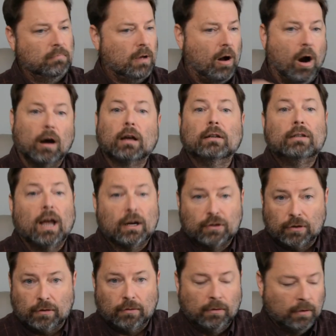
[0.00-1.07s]

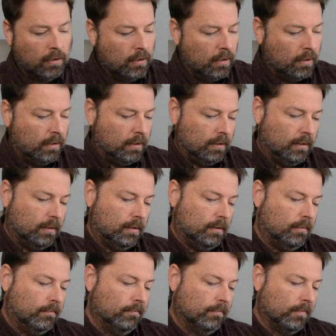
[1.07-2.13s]
architecture uh,